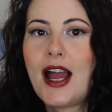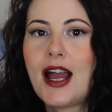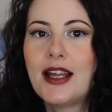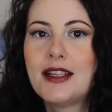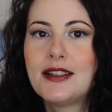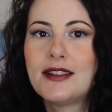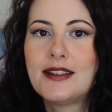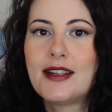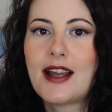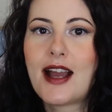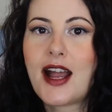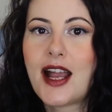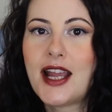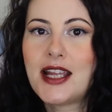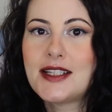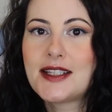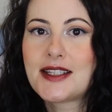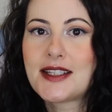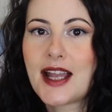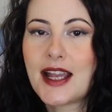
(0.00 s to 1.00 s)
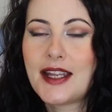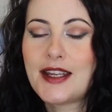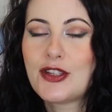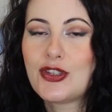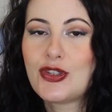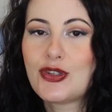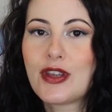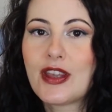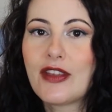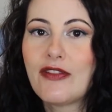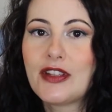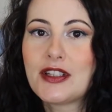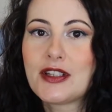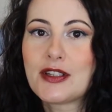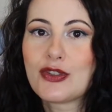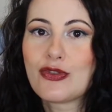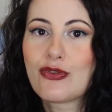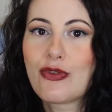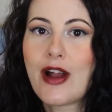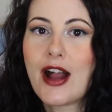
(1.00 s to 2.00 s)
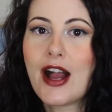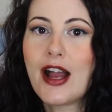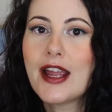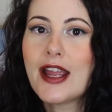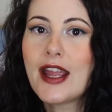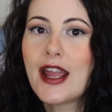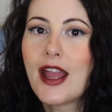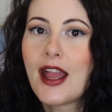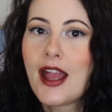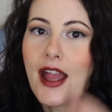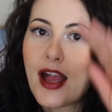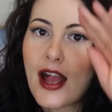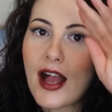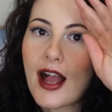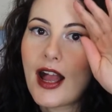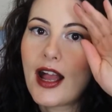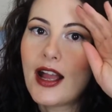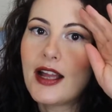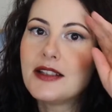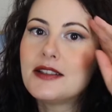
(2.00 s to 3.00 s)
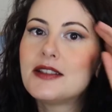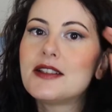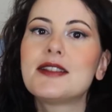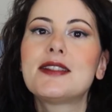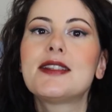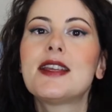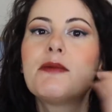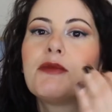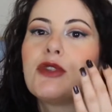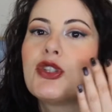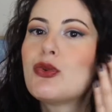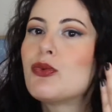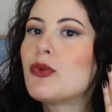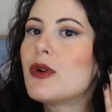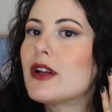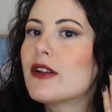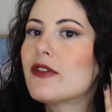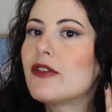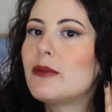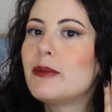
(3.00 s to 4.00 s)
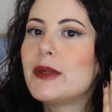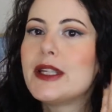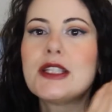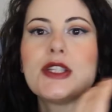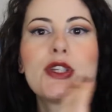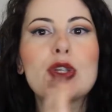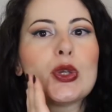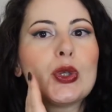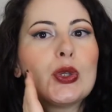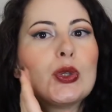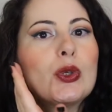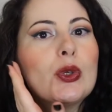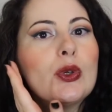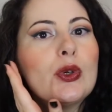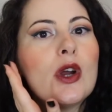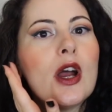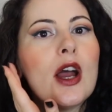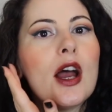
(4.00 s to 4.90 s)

and I decided to give it a try, and it seems to work for me too.